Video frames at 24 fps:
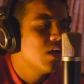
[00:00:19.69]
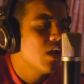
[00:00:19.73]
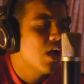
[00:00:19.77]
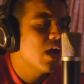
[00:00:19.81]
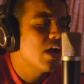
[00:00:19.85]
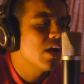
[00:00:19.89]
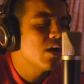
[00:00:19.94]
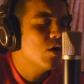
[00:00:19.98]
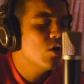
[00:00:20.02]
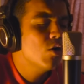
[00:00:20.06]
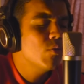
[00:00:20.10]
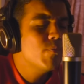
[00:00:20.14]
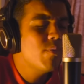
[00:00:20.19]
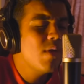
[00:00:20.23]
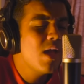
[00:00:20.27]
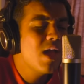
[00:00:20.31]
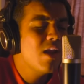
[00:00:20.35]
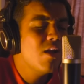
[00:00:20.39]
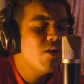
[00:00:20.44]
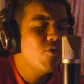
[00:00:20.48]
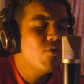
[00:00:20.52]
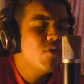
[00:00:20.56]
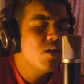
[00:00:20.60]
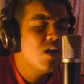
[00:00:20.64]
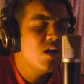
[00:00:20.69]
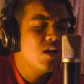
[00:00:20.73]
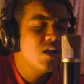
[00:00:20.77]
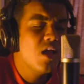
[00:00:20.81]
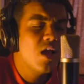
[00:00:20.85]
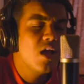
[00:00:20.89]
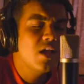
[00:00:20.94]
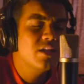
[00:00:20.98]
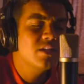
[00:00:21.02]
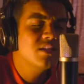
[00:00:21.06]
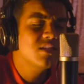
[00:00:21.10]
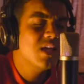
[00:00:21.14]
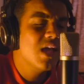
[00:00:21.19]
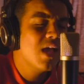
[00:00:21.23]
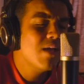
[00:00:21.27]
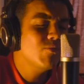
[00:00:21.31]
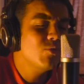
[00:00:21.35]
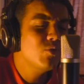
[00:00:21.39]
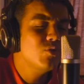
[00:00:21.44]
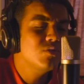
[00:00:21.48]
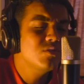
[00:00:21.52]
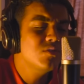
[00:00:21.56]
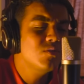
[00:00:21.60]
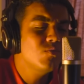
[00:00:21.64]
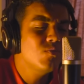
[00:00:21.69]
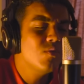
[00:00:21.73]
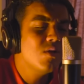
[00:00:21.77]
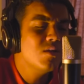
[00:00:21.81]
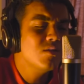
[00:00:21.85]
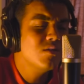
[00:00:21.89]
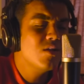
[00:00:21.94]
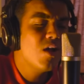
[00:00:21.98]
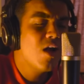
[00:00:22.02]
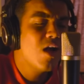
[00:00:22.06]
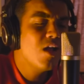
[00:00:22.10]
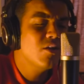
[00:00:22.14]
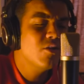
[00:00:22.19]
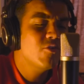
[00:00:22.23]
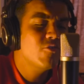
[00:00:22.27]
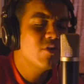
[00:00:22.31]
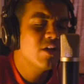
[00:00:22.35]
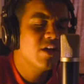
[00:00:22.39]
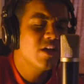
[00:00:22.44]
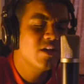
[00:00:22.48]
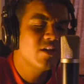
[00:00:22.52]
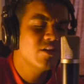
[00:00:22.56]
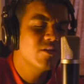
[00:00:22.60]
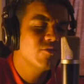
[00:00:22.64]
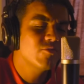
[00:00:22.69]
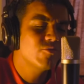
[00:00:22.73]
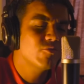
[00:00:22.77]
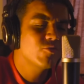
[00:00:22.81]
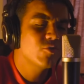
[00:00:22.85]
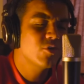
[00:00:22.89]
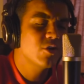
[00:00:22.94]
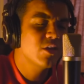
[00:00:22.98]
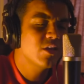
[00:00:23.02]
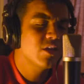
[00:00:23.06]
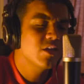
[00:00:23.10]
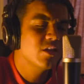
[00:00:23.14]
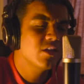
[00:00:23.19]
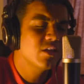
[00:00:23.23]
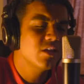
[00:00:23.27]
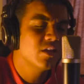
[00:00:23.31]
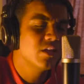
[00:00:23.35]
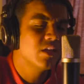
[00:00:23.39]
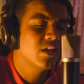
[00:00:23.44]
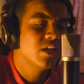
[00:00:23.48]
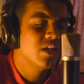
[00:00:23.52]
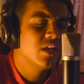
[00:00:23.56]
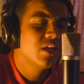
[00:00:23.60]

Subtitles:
I hope I don't run out of time, could someone call a referee?